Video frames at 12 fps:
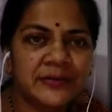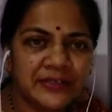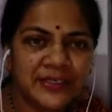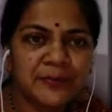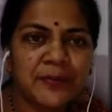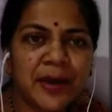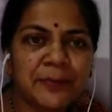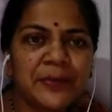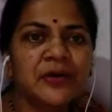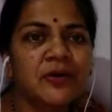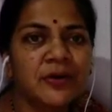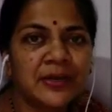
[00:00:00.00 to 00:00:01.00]
gene
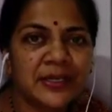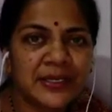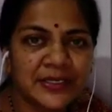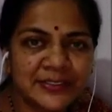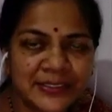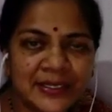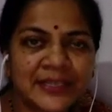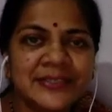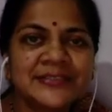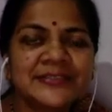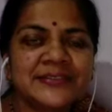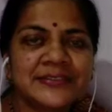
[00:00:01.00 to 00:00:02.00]
mapping or linkage
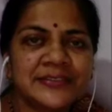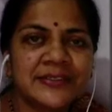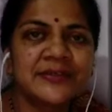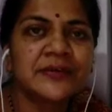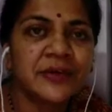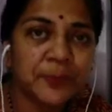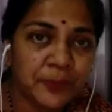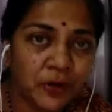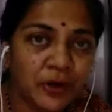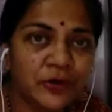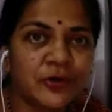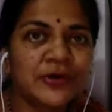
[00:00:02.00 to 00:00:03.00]
analysis in
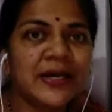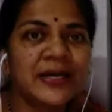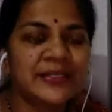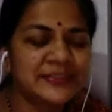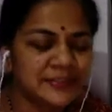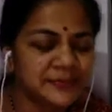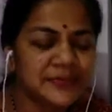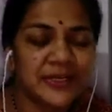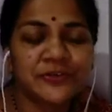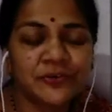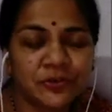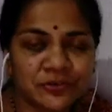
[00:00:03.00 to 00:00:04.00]
diploid organisms
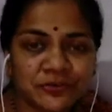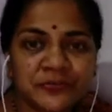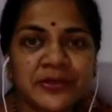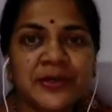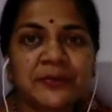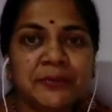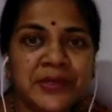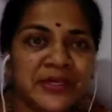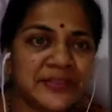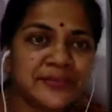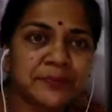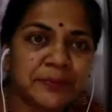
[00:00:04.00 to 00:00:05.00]
like Drosophila, maize,